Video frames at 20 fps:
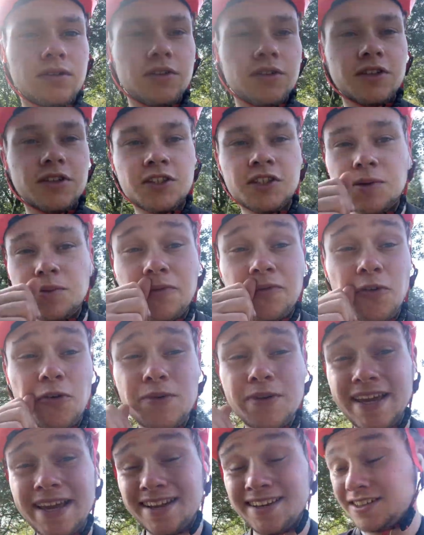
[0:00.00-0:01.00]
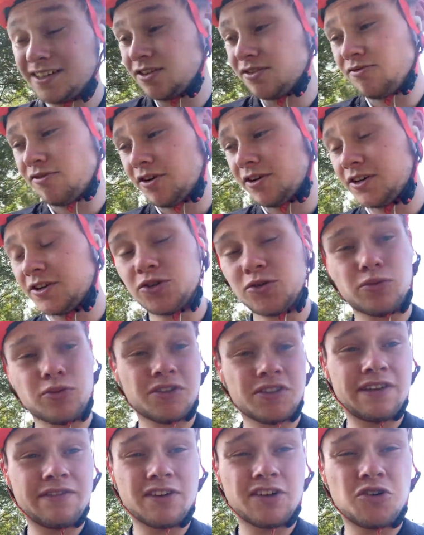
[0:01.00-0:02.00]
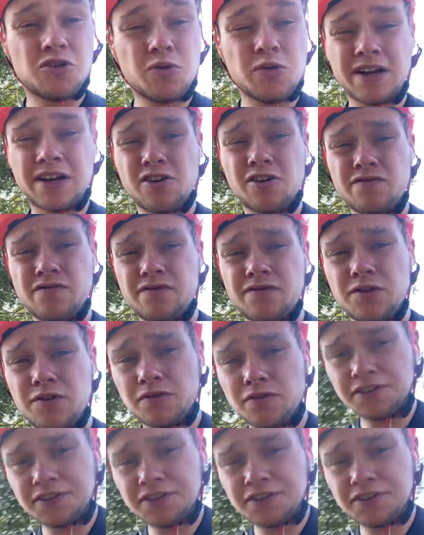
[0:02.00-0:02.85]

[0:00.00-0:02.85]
So before we get into the ride, I just want to give a quick overview of the